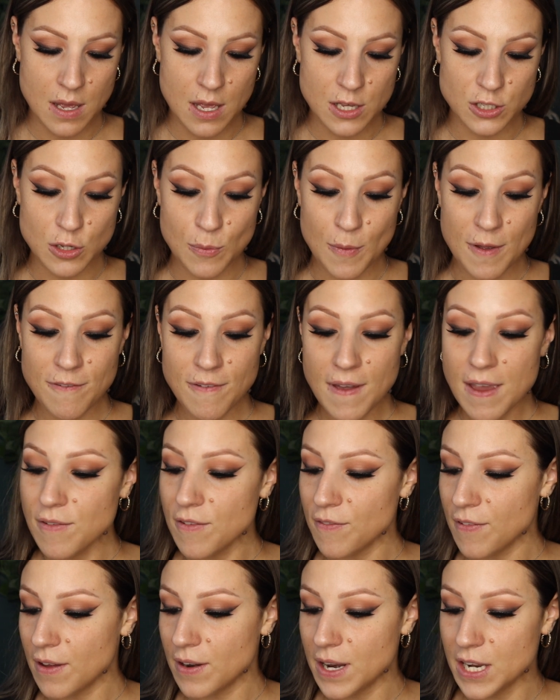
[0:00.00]
So my
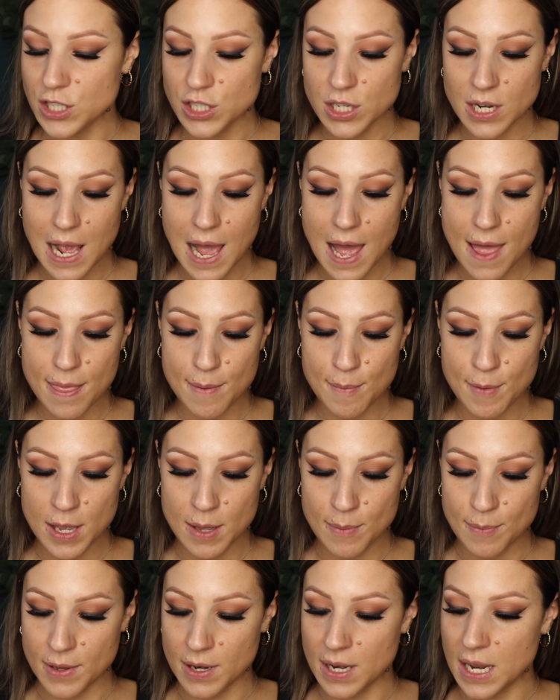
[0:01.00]
favourite foundation at the
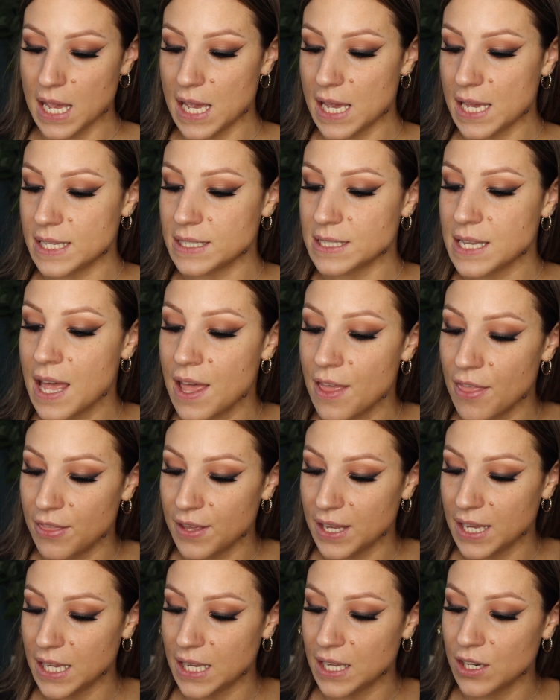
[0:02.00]
moment is
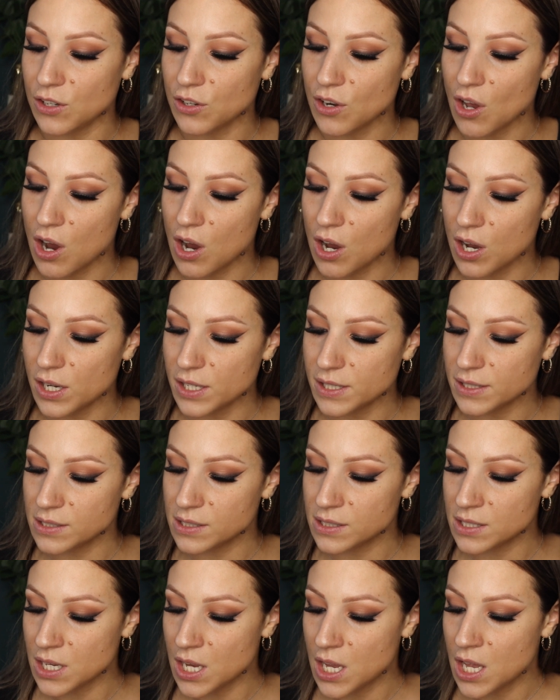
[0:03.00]
the
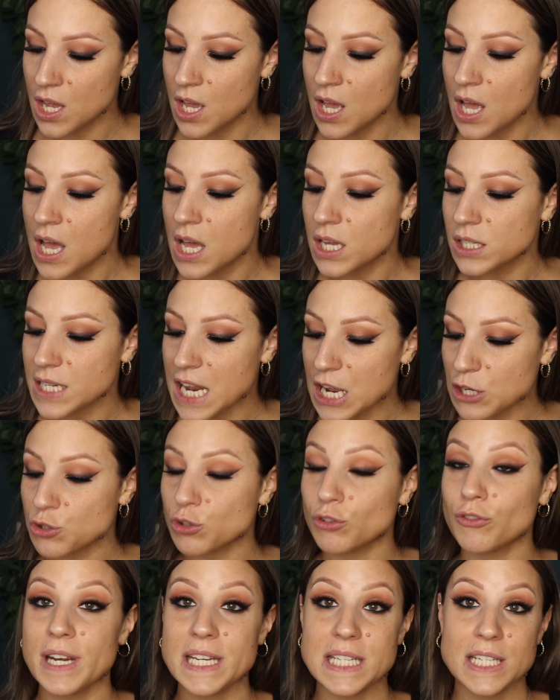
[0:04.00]
NARS
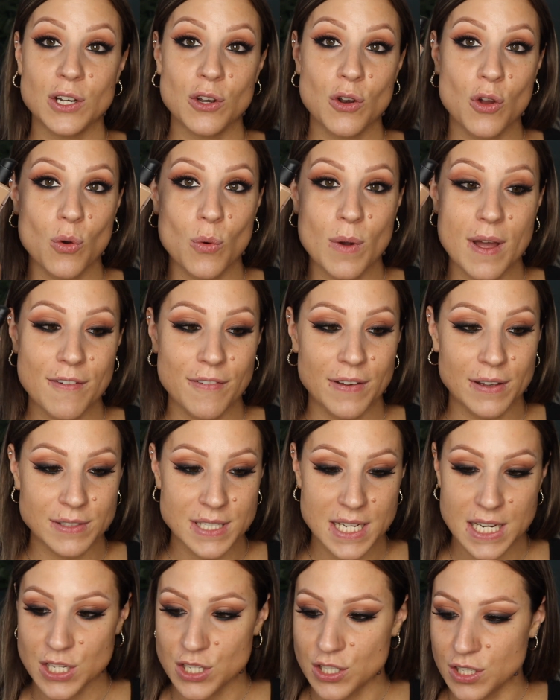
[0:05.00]
Natural Radiant Longwear
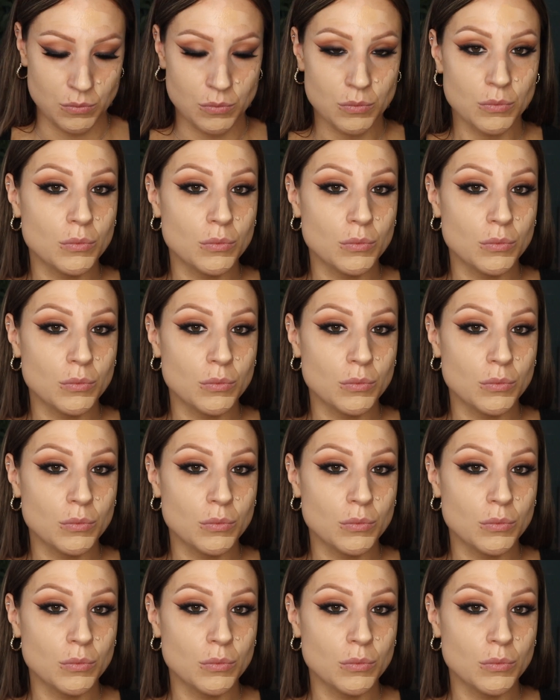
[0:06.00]
Foundation.